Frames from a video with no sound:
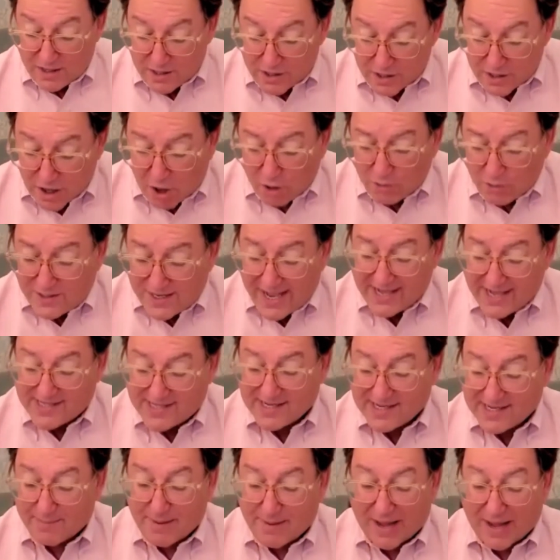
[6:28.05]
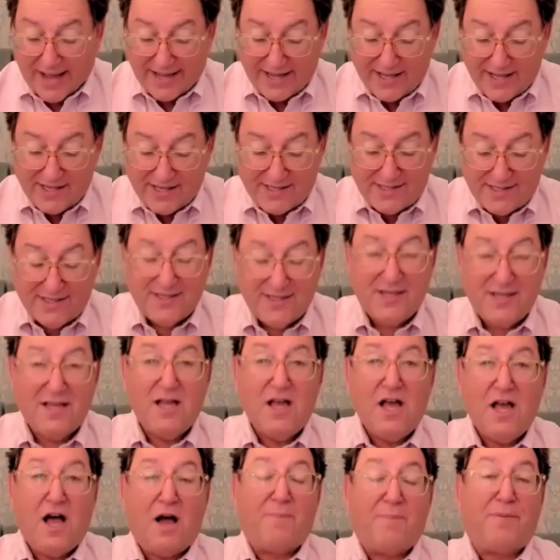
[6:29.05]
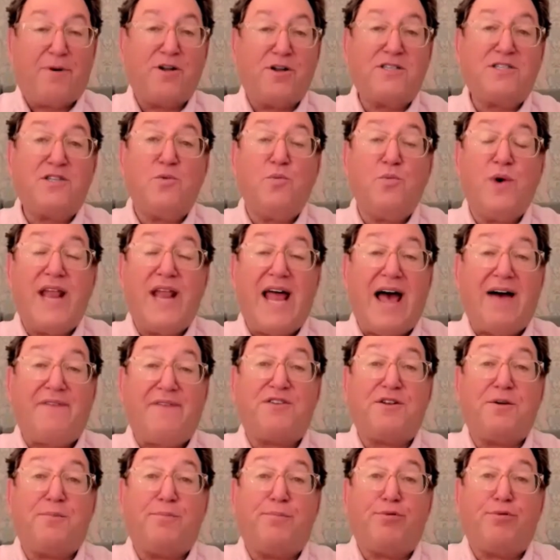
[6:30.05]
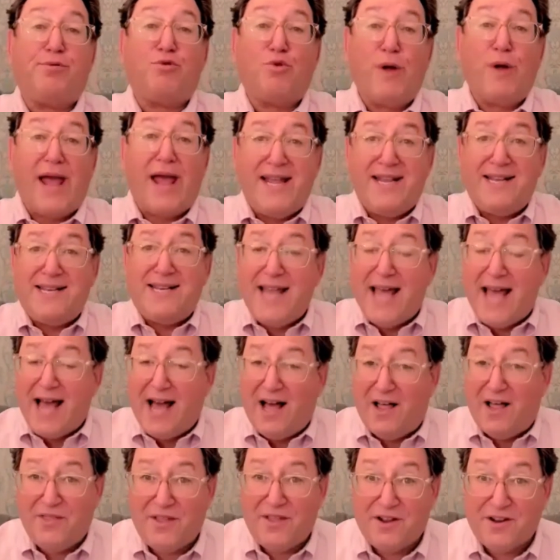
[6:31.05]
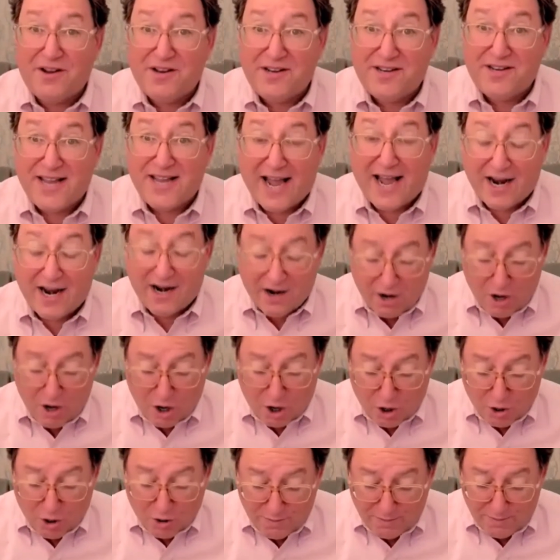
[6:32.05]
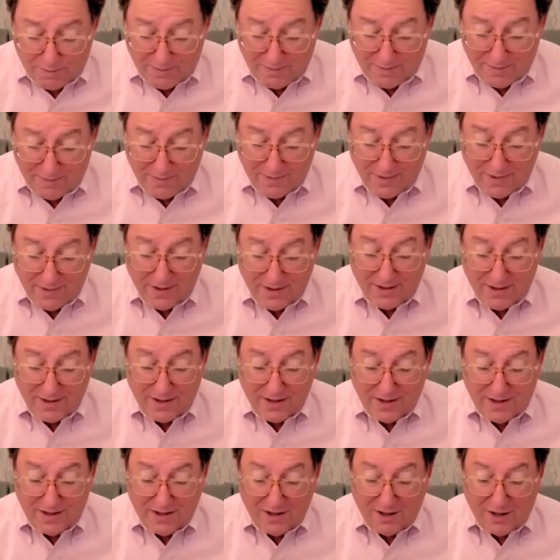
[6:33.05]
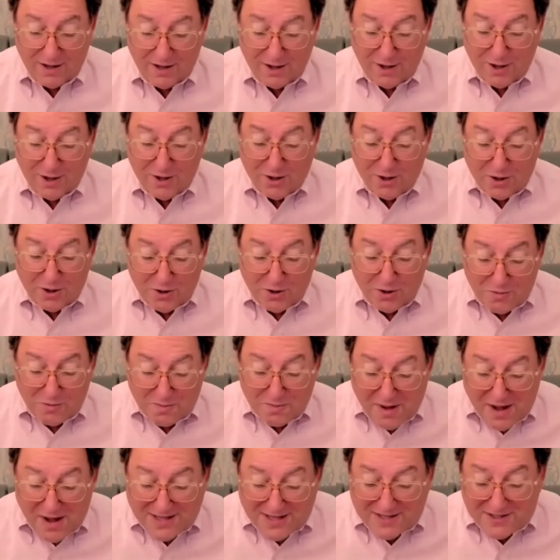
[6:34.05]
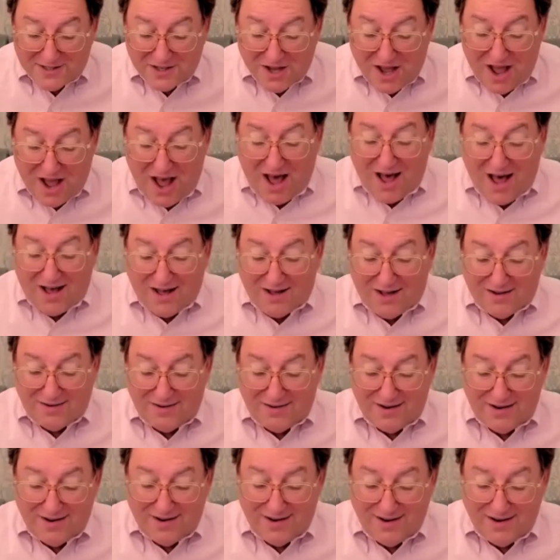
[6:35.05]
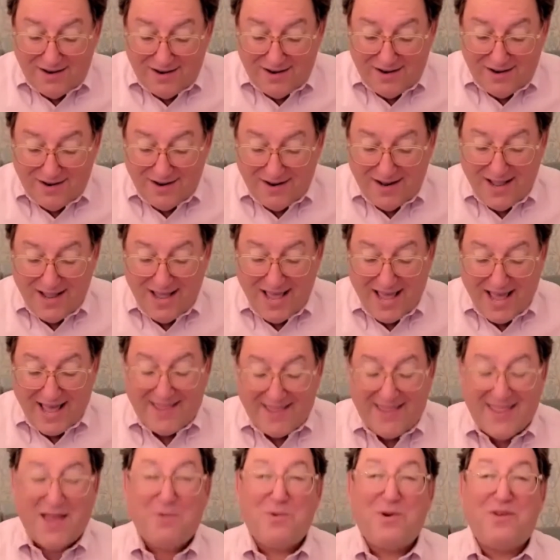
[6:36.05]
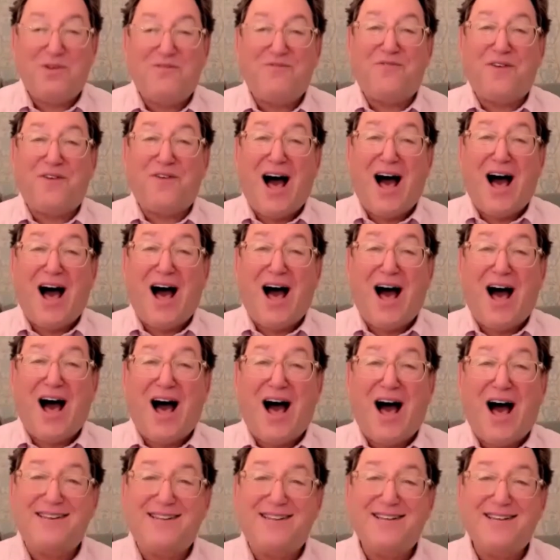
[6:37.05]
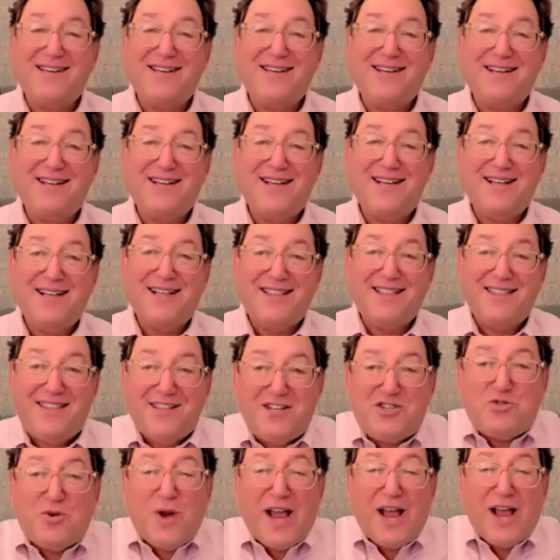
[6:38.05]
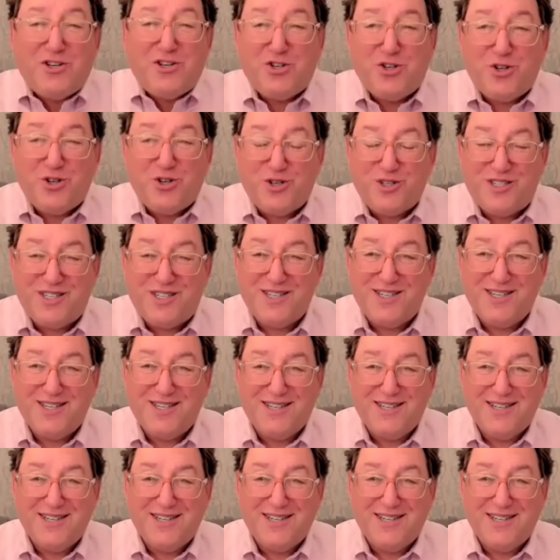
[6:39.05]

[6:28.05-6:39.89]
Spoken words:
notates a bias, a person would have to break down their entire home, umatzon, and they would find the treasures.